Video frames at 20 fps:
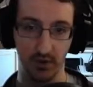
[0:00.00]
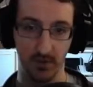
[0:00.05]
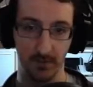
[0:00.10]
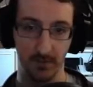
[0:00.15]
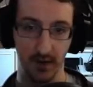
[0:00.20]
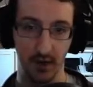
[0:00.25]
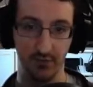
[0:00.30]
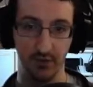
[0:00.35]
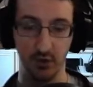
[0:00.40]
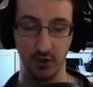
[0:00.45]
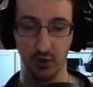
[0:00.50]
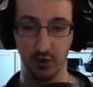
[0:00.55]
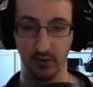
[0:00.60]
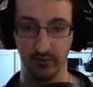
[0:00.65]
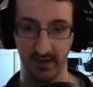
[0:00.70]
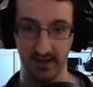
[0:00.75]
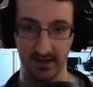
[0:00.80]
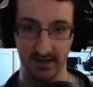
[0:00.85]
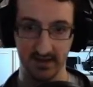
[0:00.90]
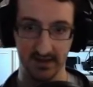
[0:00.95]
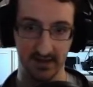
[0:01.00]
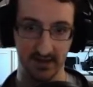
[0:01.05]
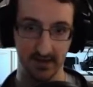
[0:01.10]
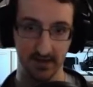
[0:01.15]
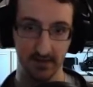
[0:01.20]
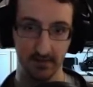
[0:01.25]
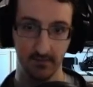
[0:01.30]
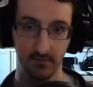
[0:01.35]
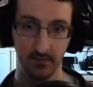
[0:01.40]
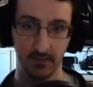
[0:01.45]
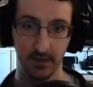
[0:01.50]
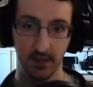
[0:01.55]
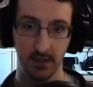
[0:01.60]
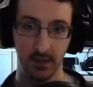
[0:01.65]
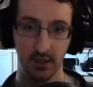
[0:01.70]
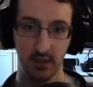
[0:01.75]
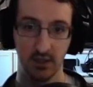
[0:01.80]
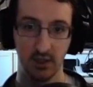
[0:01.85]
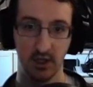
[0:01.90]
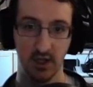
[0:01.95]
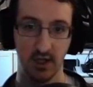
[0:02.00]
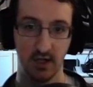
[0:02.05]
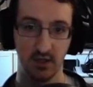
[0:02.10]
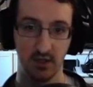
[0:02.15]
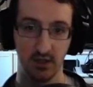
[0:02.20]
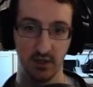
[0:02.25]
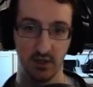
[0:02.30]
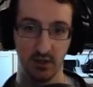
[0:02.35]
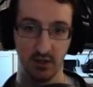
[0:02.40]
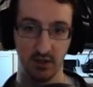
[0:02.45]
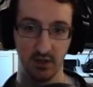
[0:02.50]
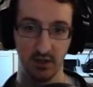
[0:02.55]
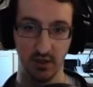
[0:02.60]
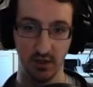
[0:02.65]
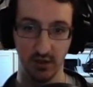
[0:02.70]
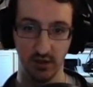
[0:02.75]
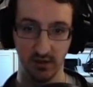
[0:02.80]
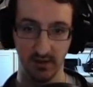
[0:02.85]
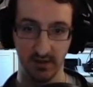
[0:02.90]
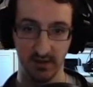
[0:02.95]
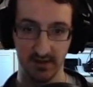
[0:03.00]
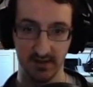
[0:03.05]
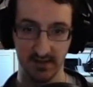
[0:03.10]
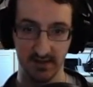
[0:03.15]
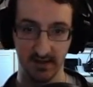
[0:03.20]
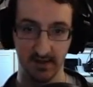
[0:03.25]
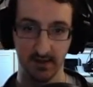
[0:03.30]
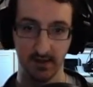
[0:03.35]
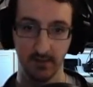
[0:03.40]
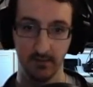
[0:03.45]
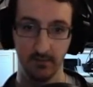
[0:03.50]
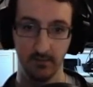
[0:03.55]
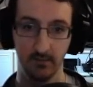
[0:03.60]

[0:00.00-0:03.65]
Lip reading: a powerful overhead attack. Charge to launch an alternate attack.